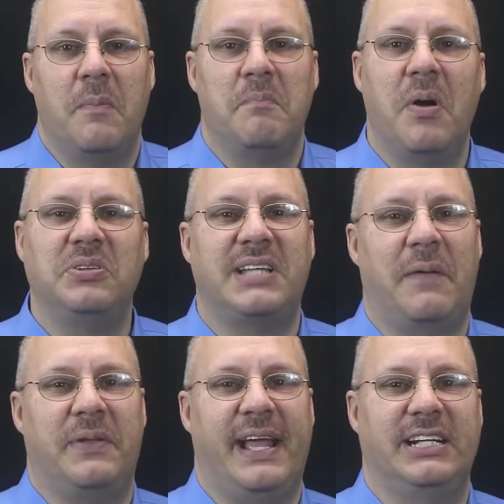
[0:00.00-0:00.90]
Most
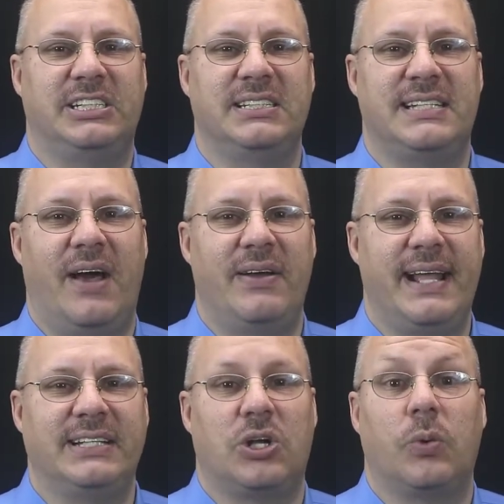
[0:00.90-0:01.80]
applications
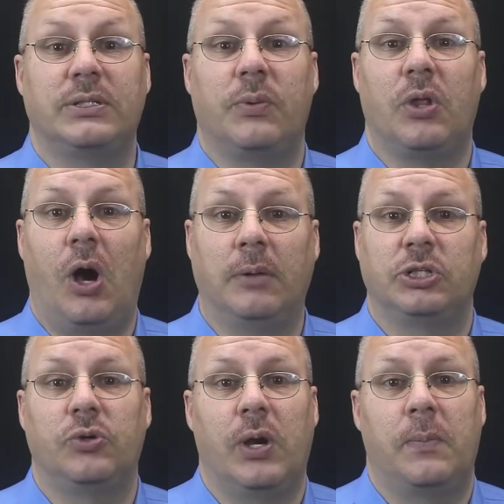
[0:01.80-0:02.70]
nowadays are written with
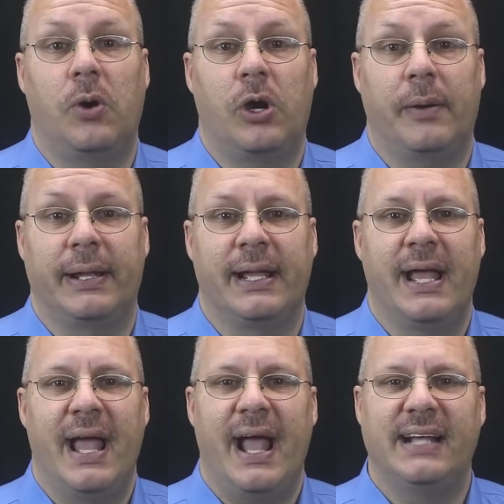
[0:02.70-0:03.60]
object-oriented programming,
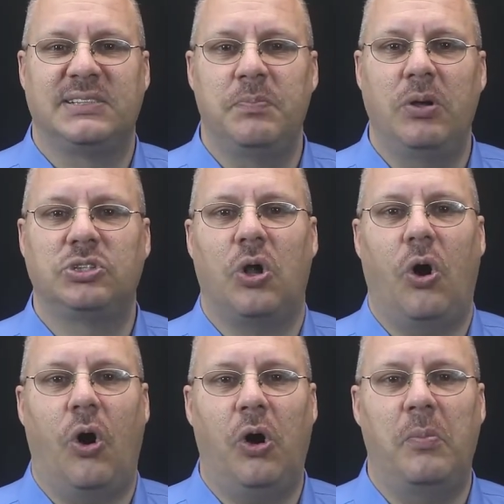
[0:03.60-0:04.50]
as most
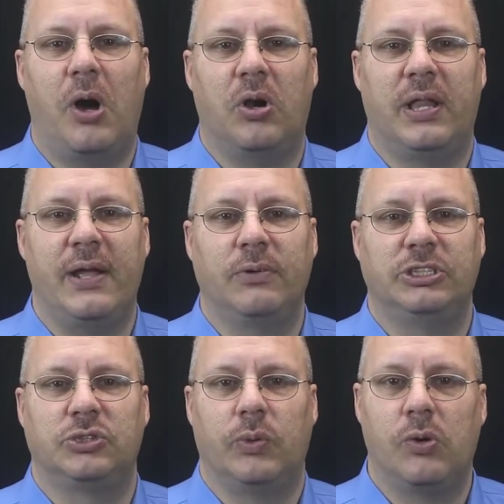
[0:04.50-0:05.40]
all modern
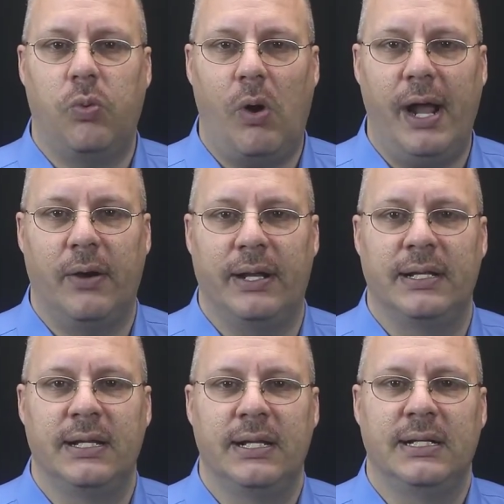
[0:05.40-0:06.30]
languages require it,
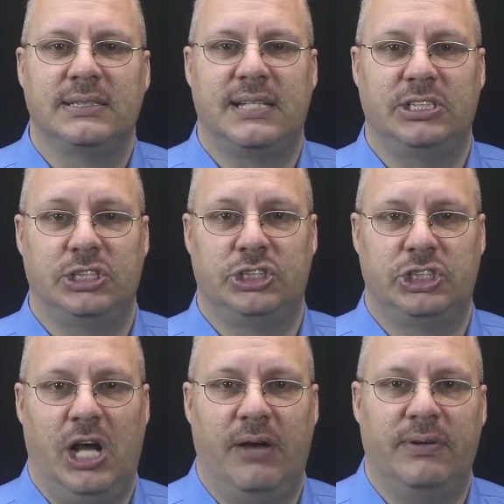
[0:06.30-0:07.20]
such as
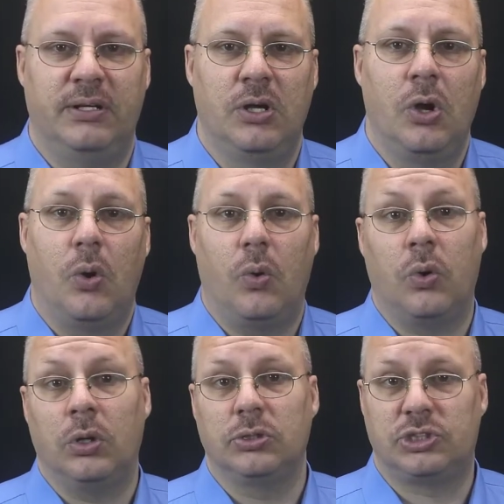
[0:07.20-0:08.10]
Java,
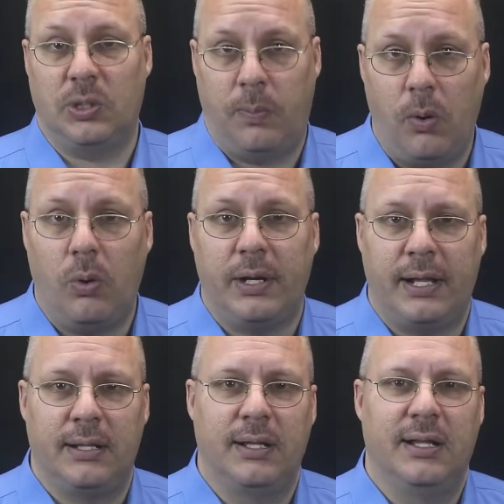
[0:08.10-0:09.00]
or support
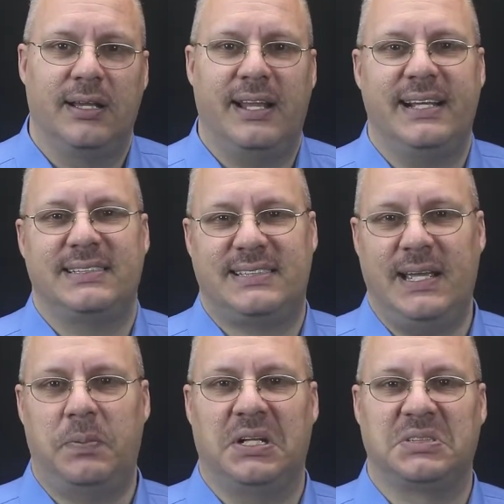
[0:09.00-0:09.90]
it, like C++,
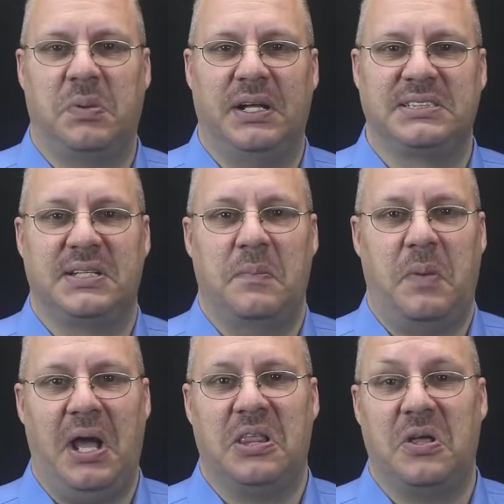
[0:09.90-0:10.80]

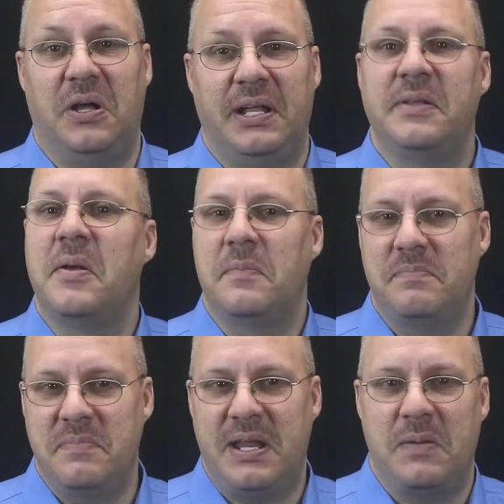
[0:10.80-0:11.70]
Python, and
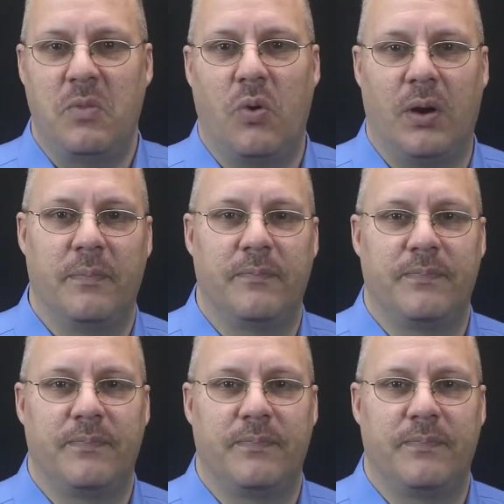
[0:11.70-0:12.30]
many more.